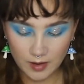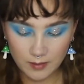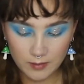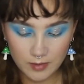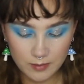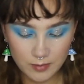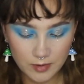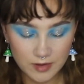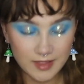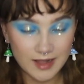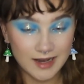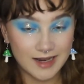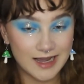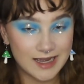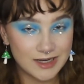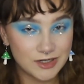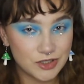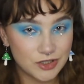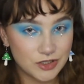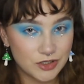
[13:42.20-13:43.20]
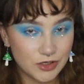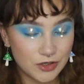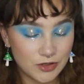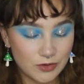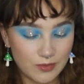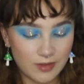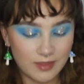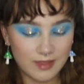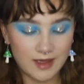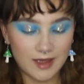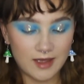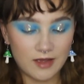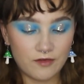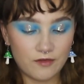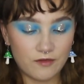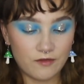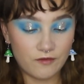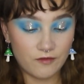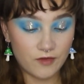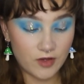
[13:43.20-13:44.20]
I'm going to put the lash glue there
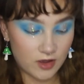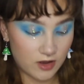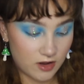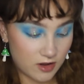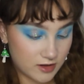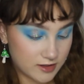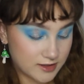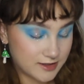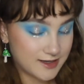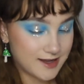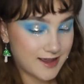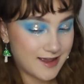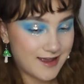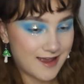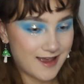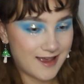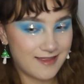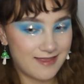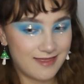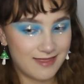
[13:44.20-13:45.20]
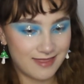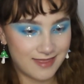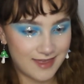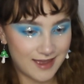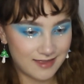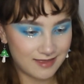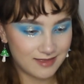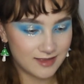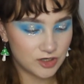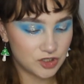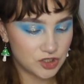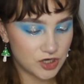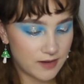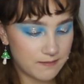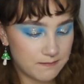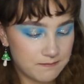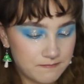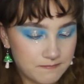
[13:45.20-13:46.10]
first and then the gem.